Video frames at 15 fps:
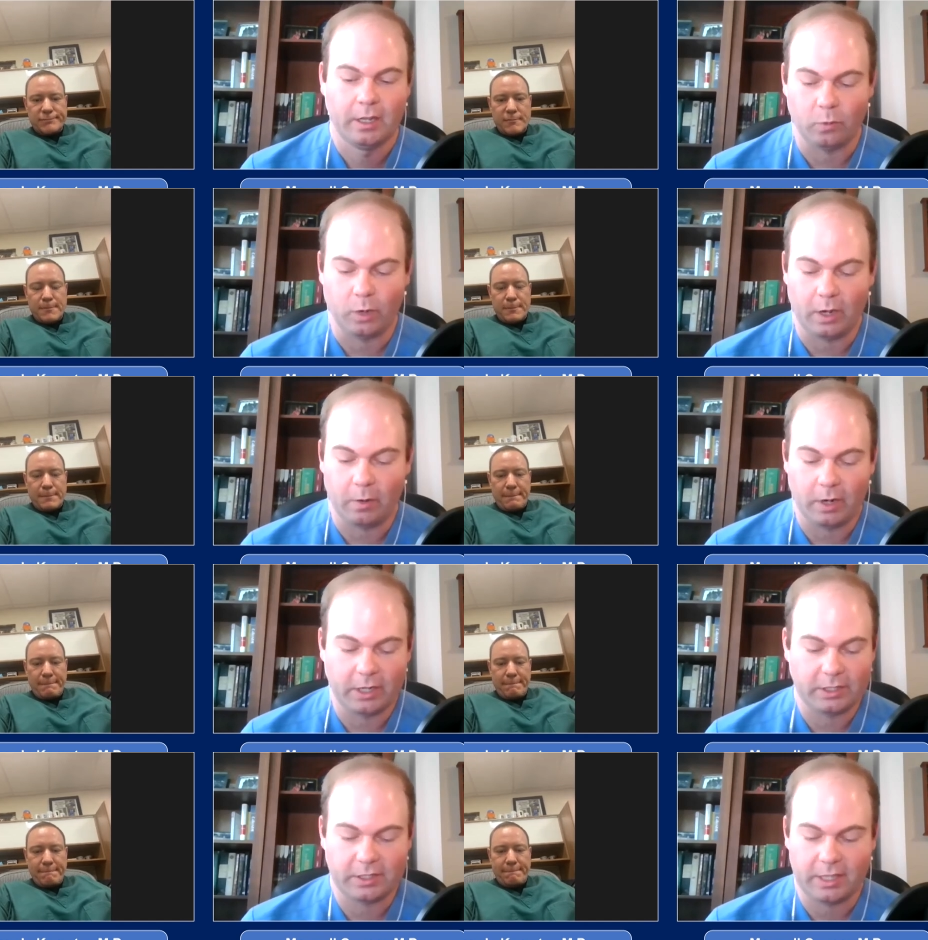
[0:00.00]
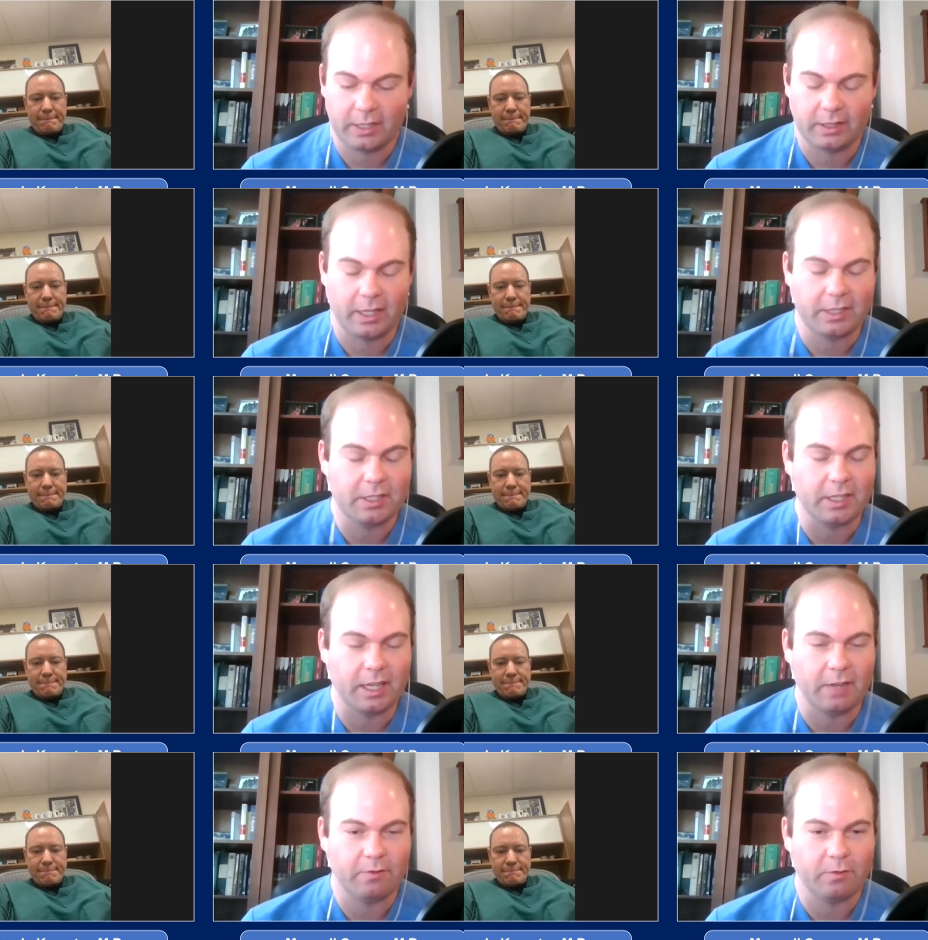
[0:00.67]
Speaker 1: Well, I want to say thanks
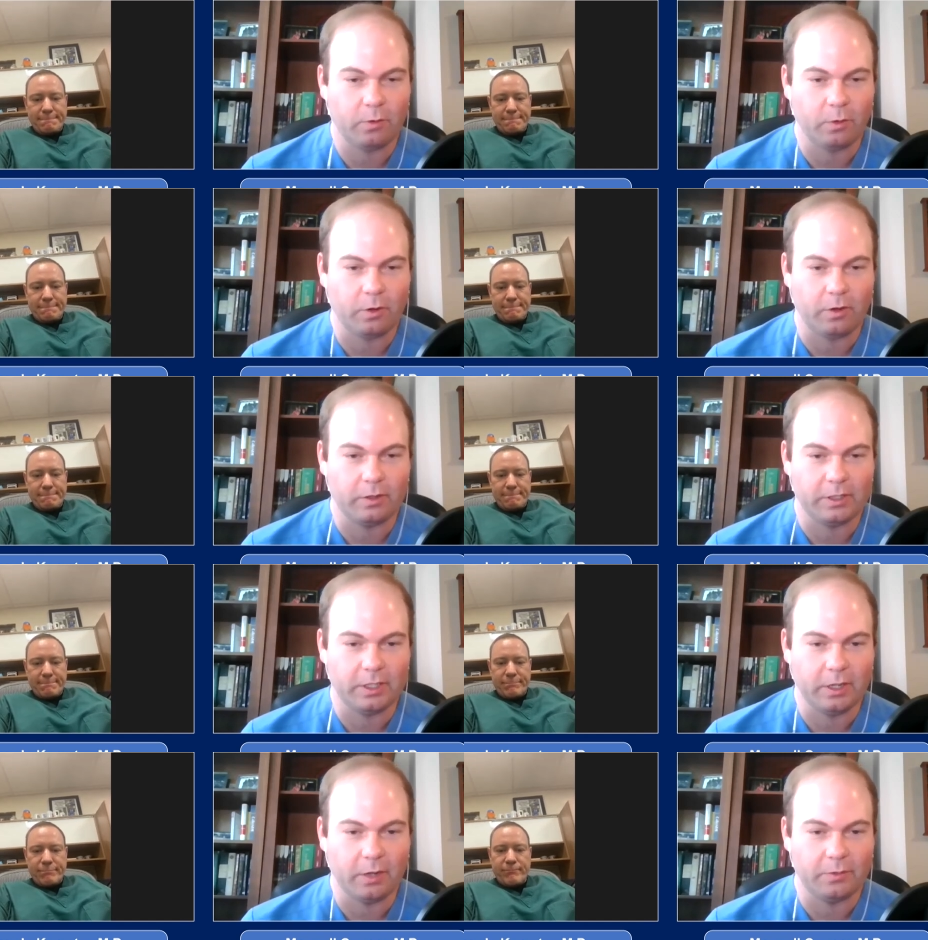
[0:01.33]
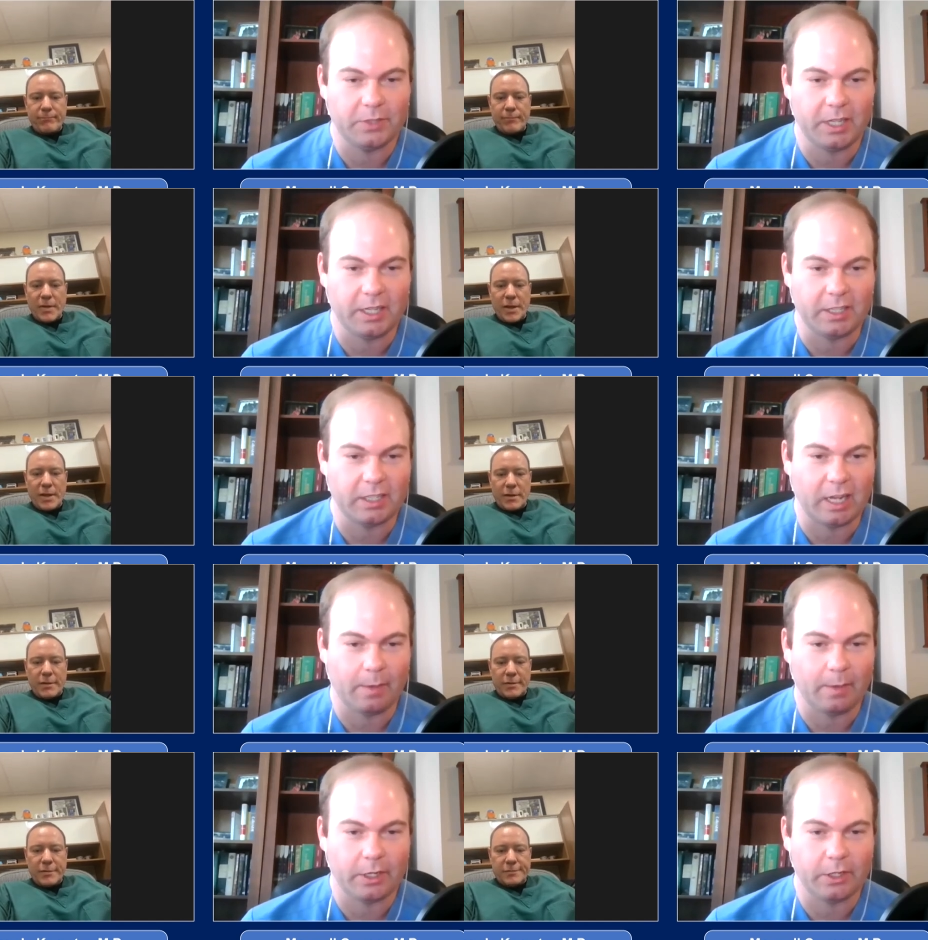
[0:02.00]
again for, you know, taking
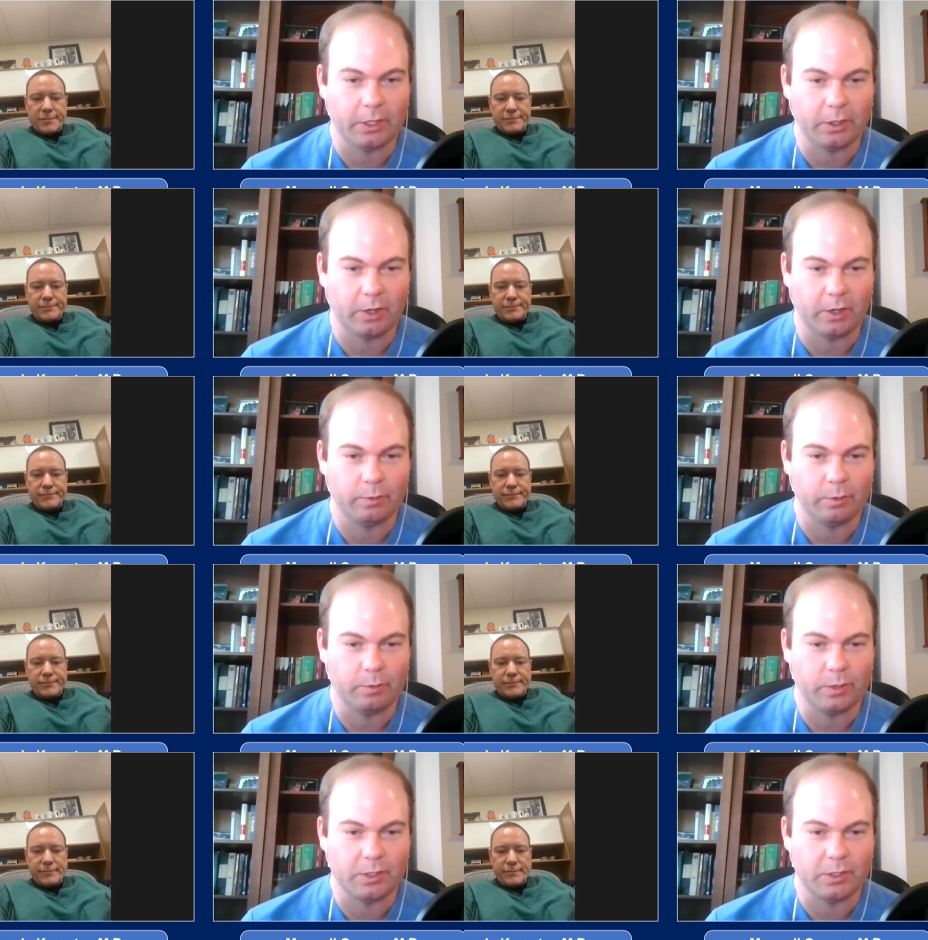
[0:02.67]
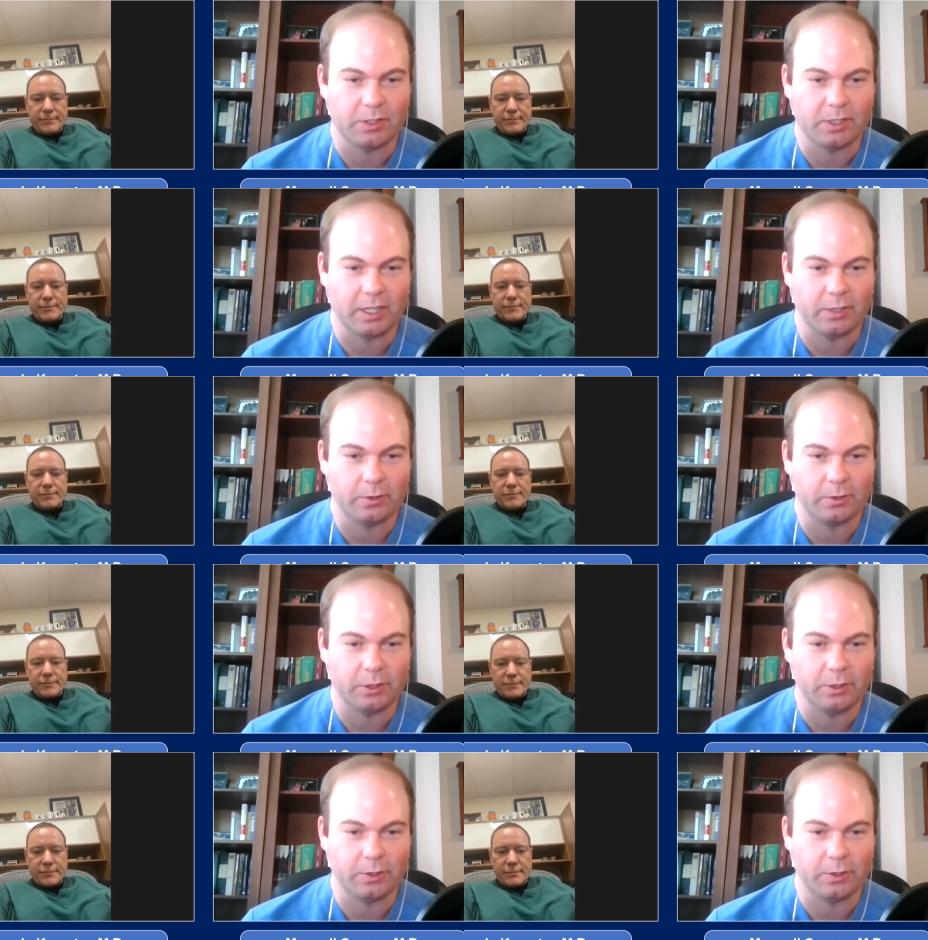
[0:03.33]
time out of your incredibly busy
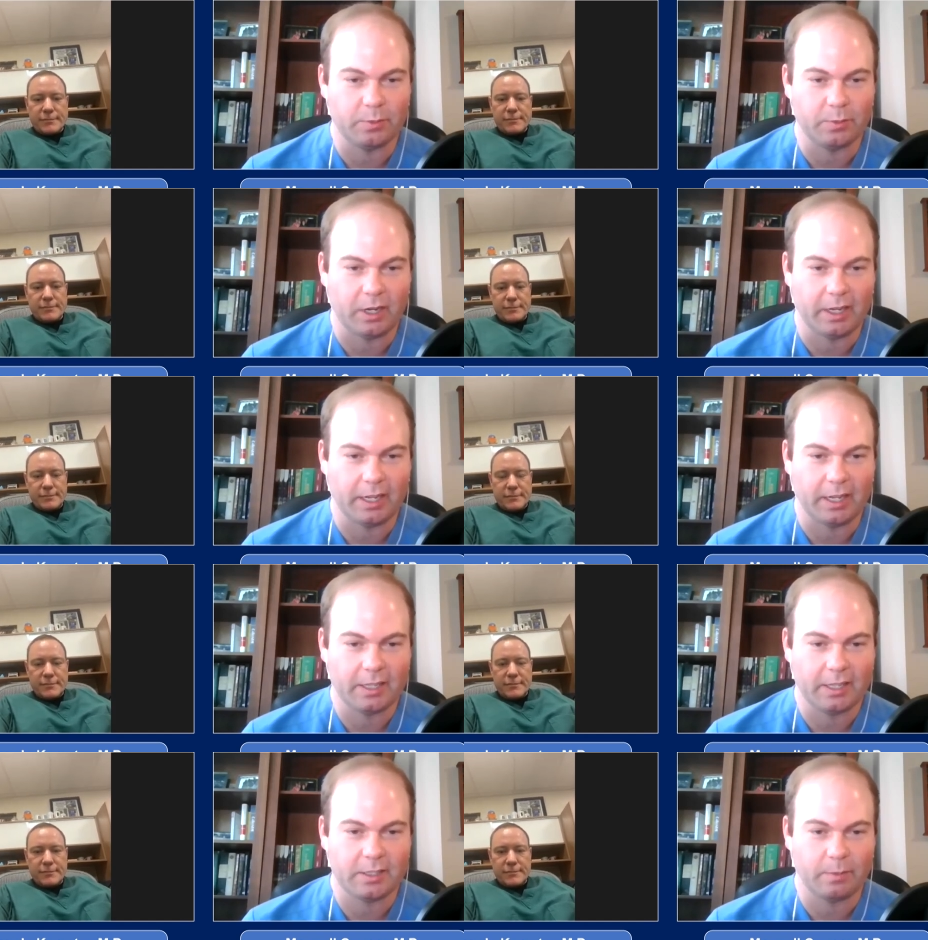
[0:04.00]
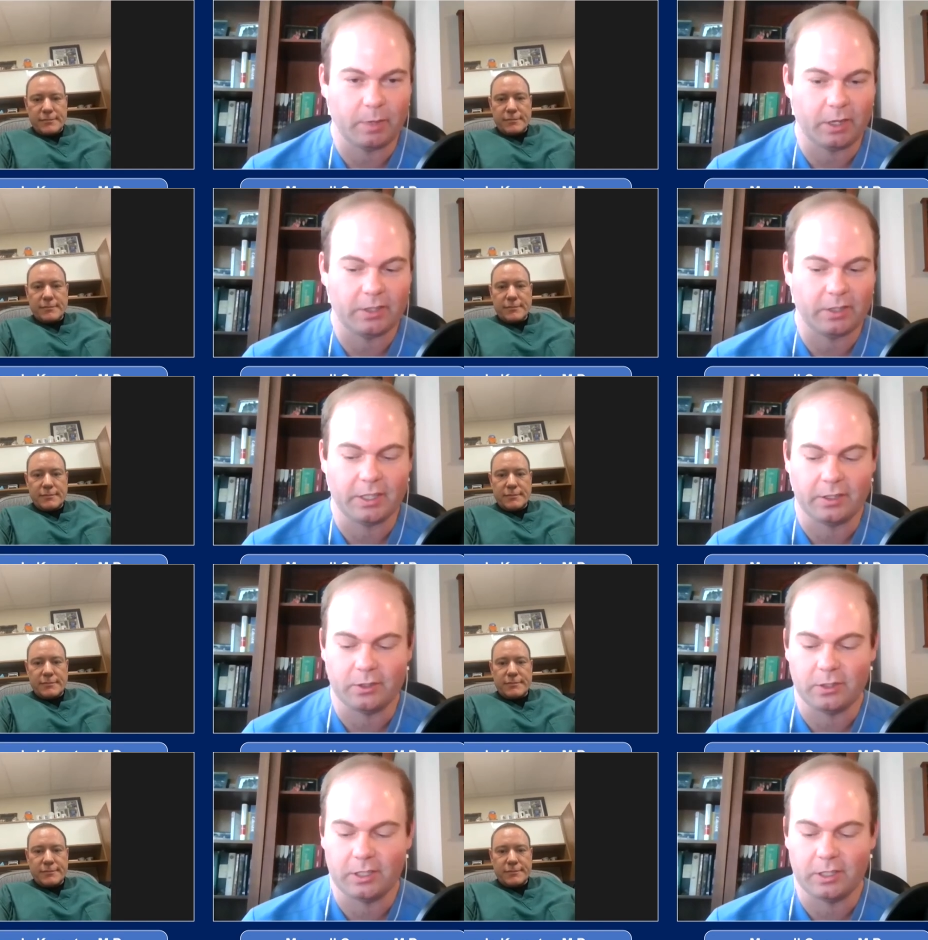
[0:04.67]
schedule to do this podcast. I'm honored
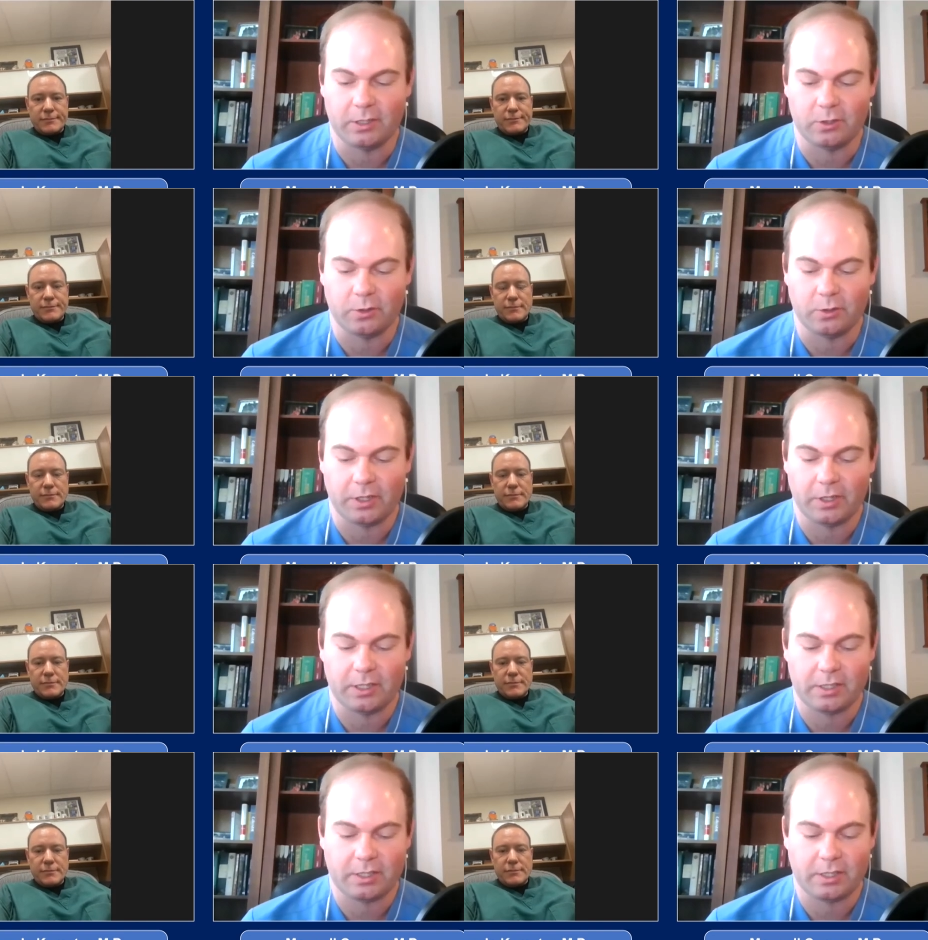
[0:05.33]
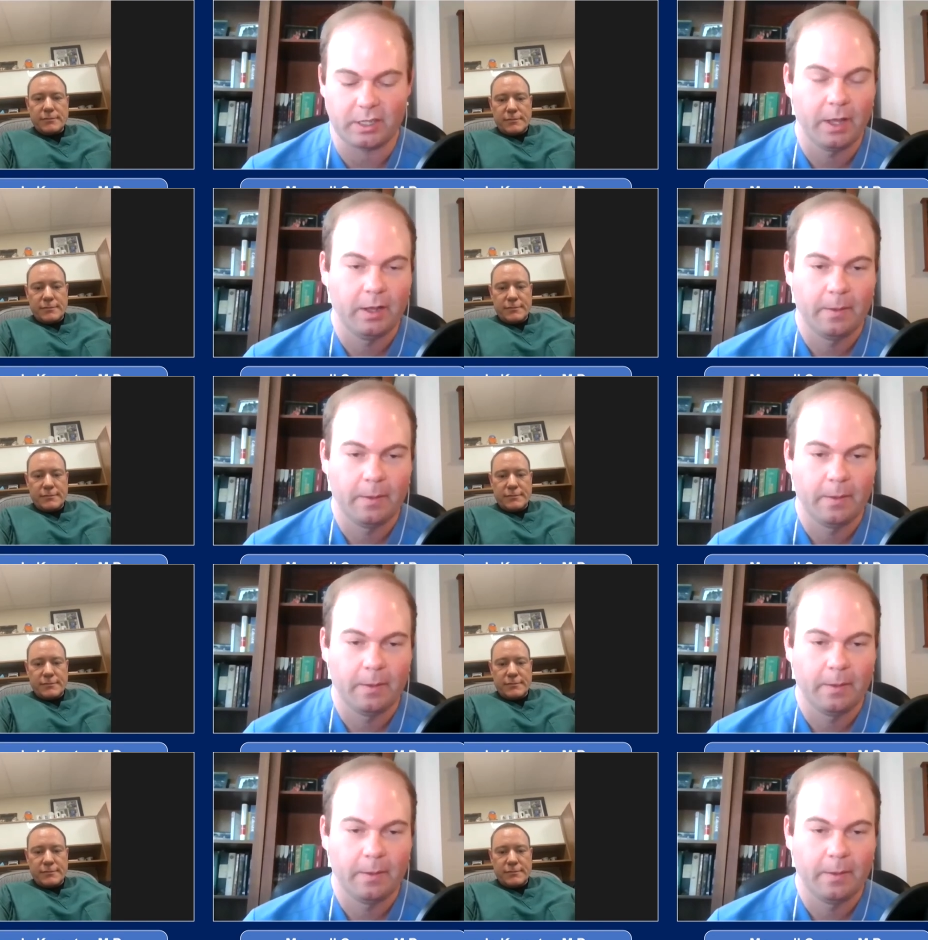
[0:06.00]
you, that you joined us.